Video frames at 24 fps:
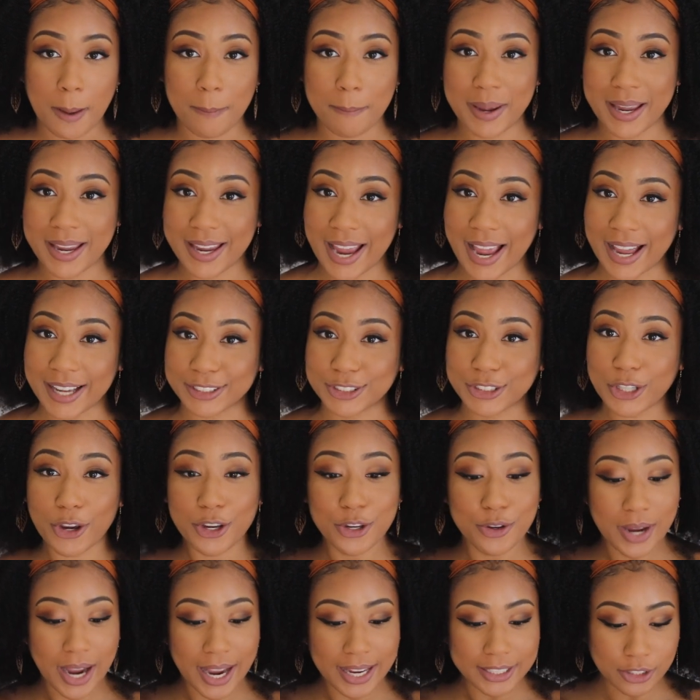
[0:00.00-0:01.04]
But yeah, so
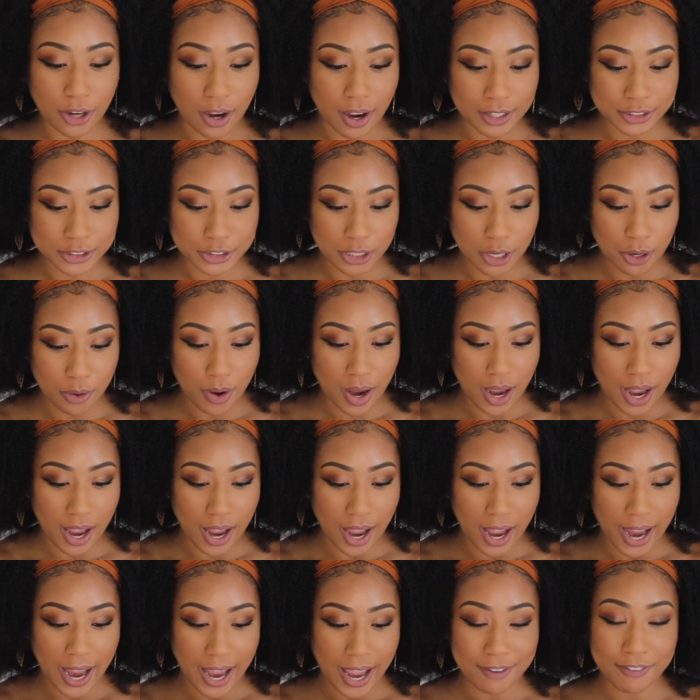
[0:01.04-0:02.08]
you guys also,
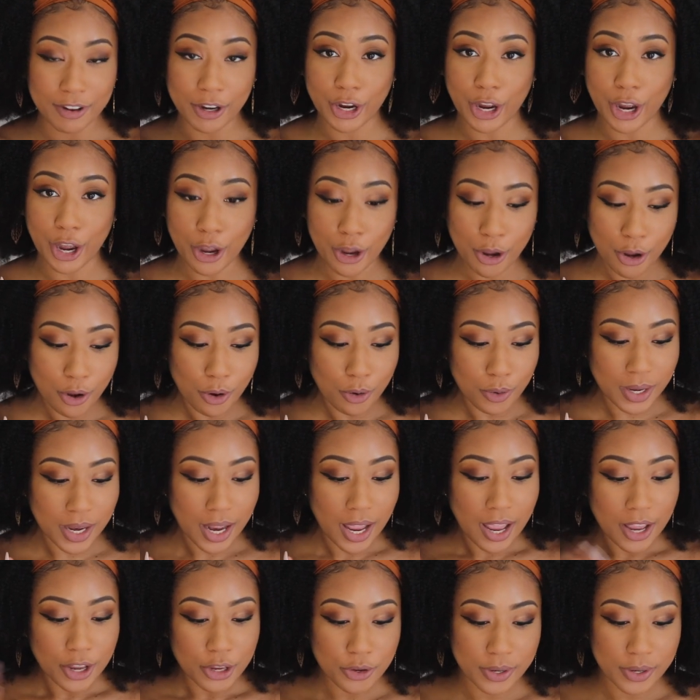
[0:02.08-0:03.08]
I have a code.